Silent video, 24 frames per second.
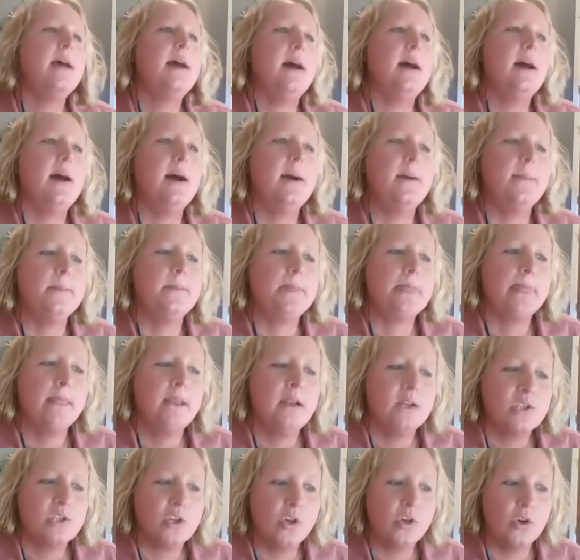Mm-hmm.
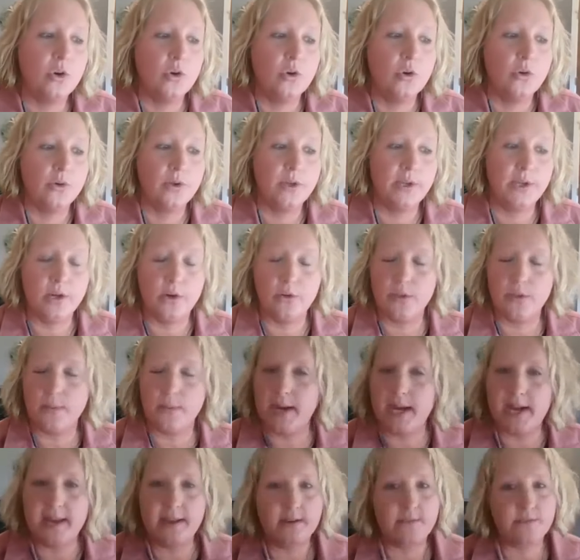So, you know, the
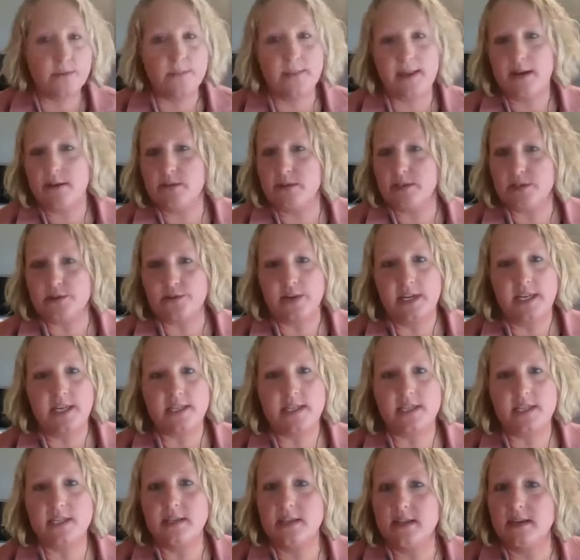buy-in from that was
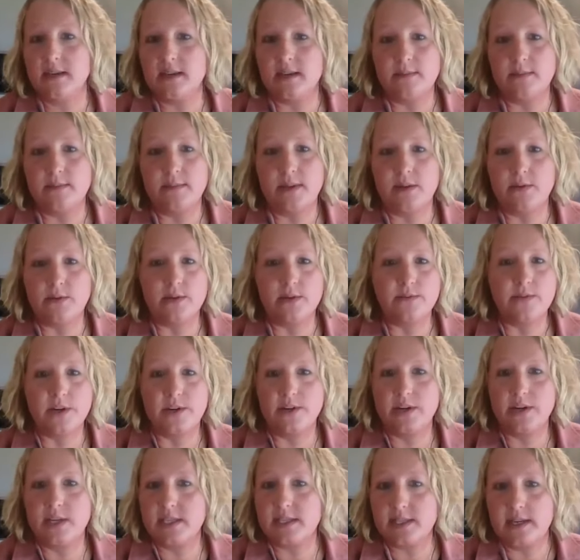great. They were
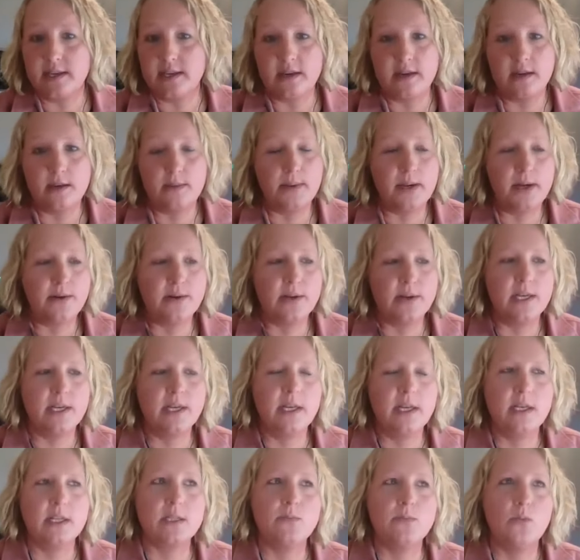very excited about it.
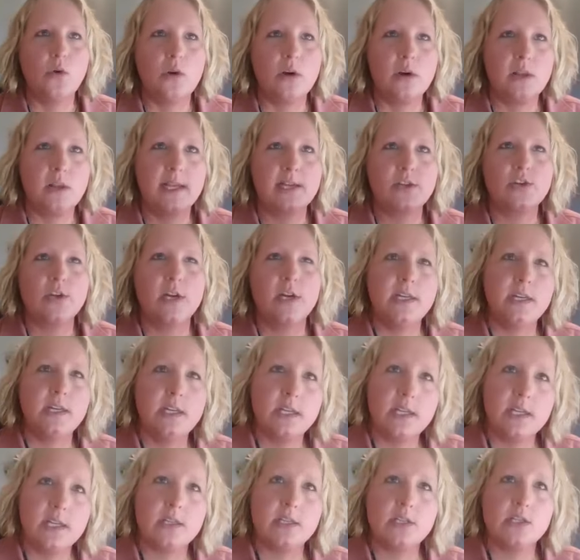It's more like trying to
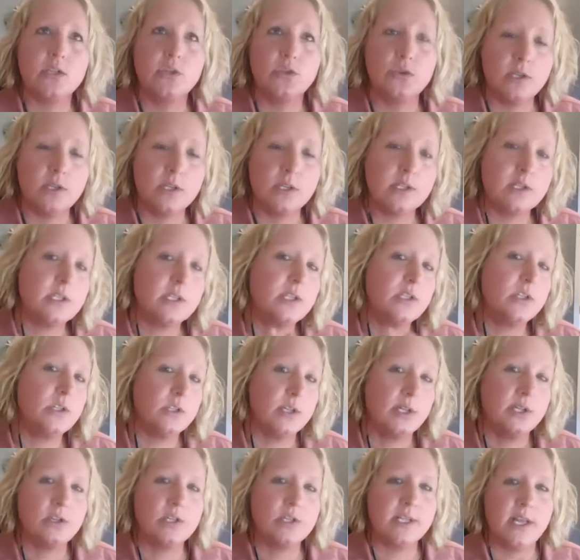get the students to
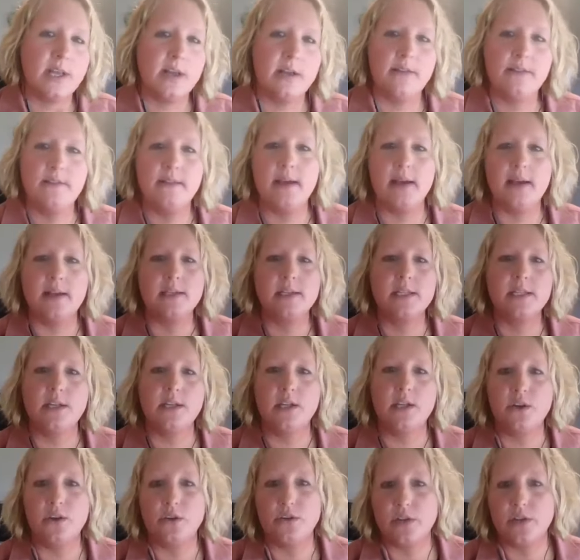understand that,
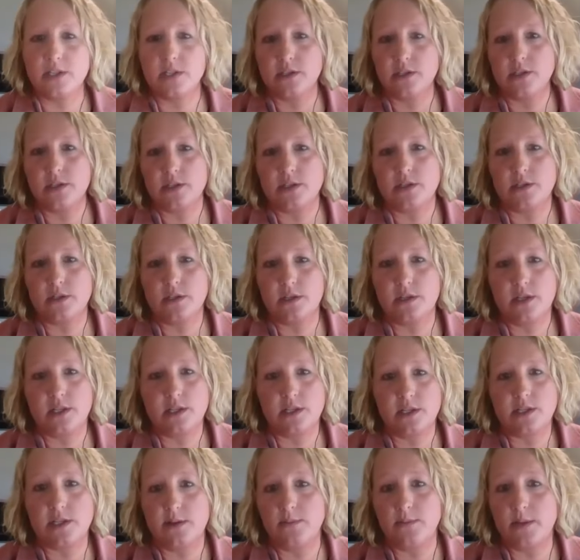you know, this is
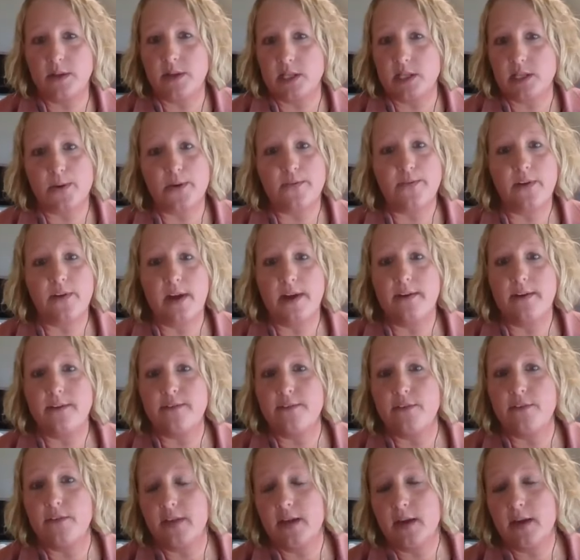something that's
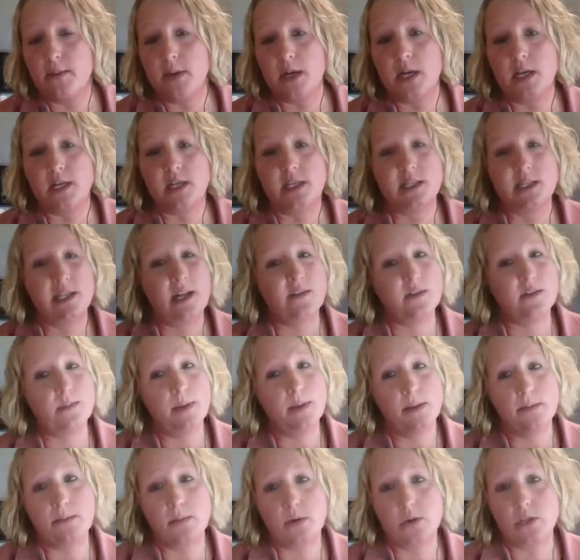provided for them, and it doesn't have to
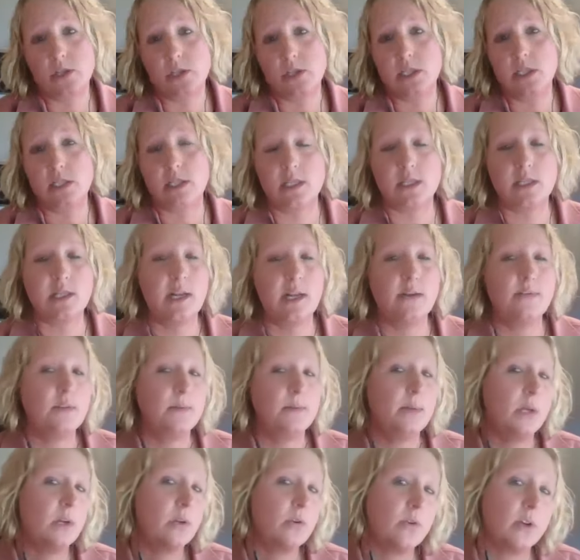be emergency. It doesn't have to
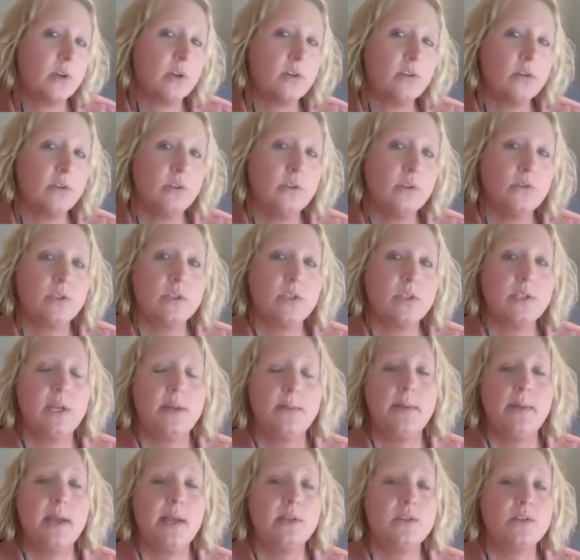be a critical use
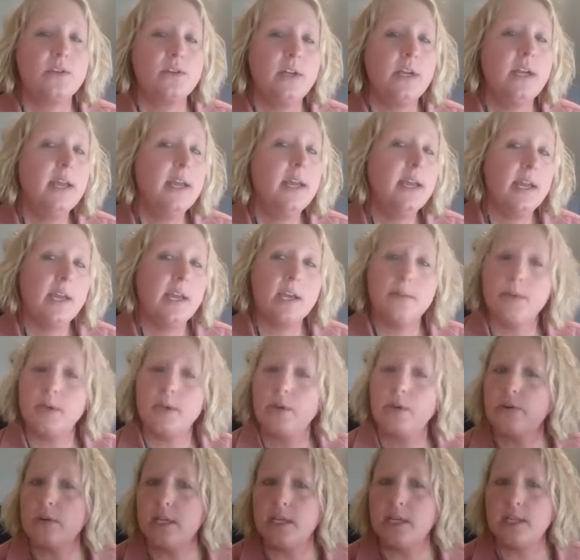type pantry. It can be
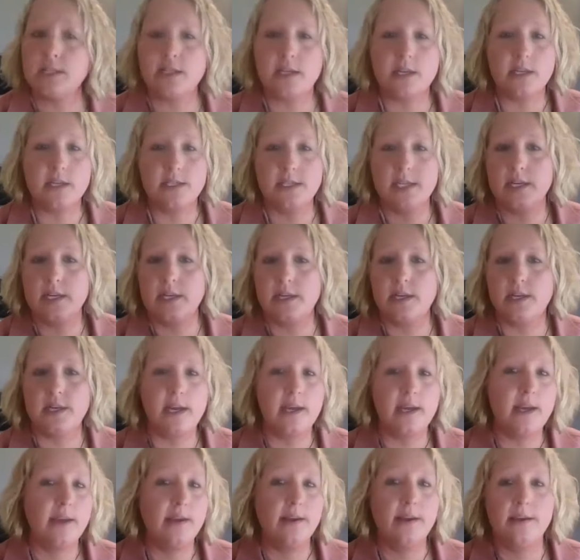utilized on a
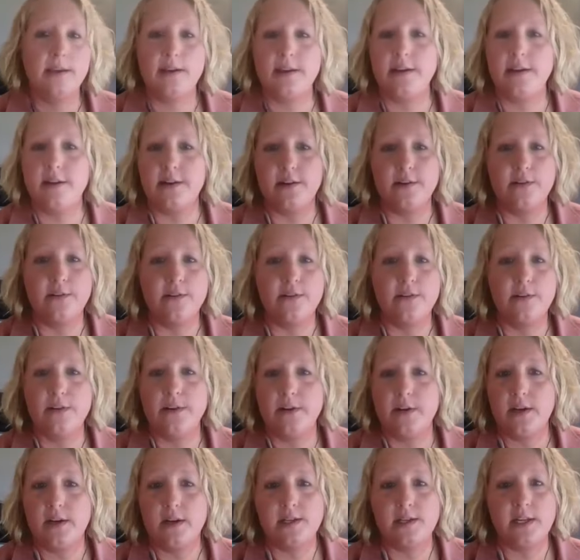day-to-day, you know,
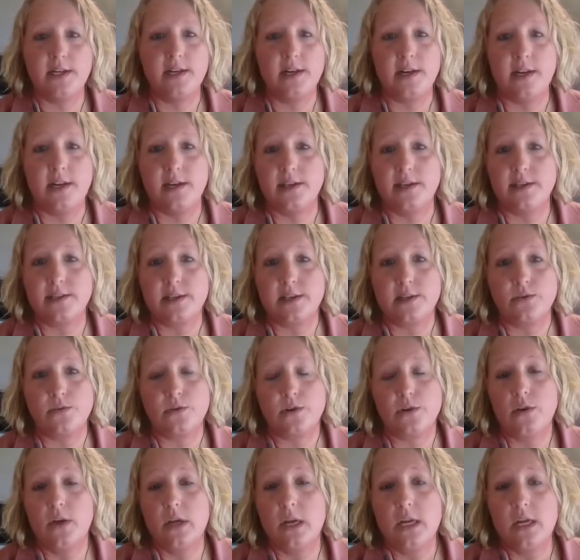a day-to-day
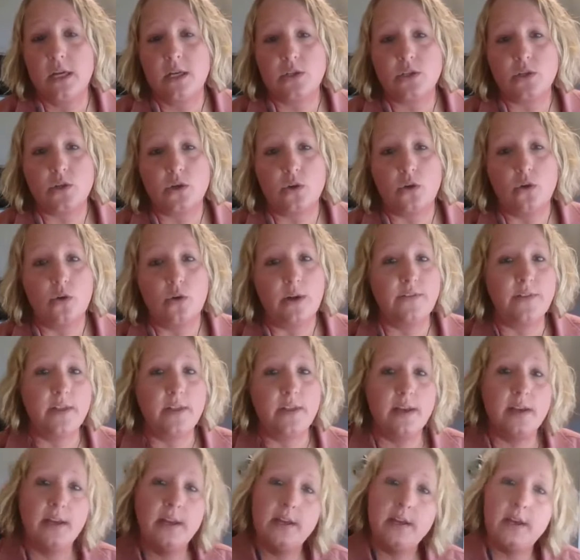schedule. So if
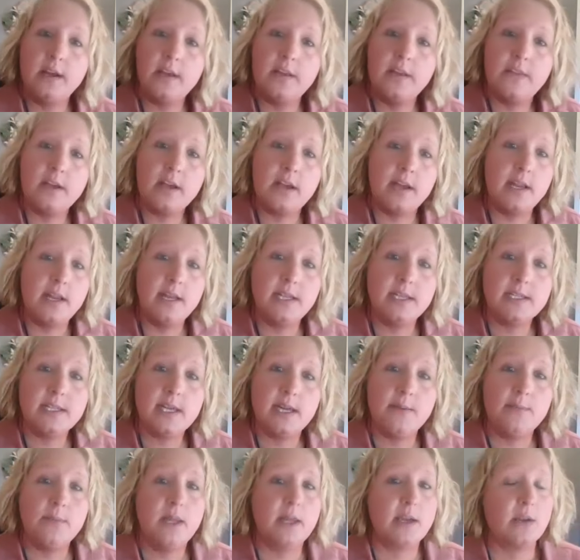they need anything at any
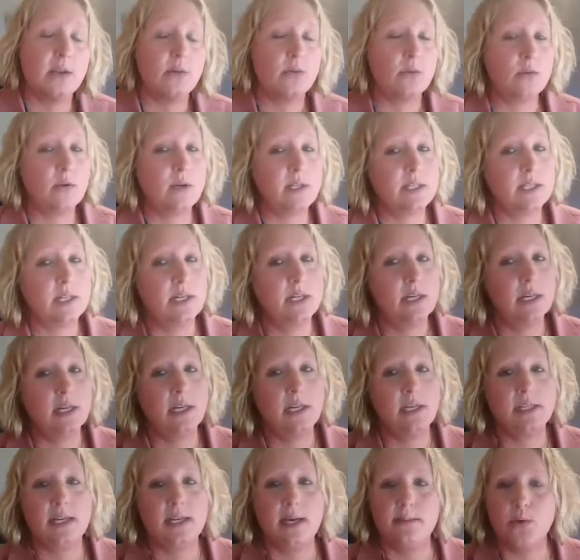time, they can request it at
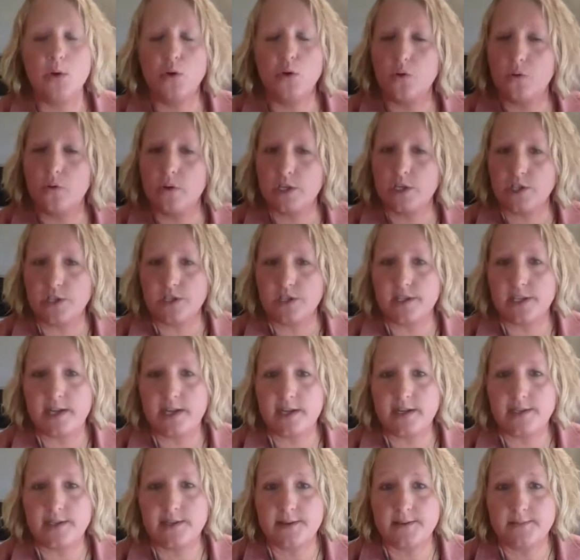any time, no questions
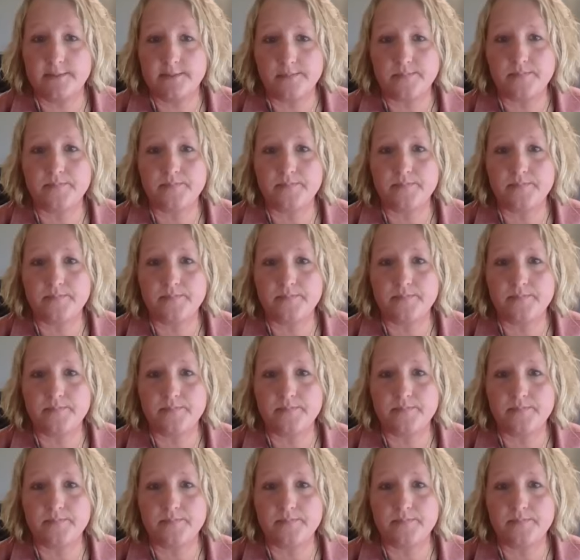asked.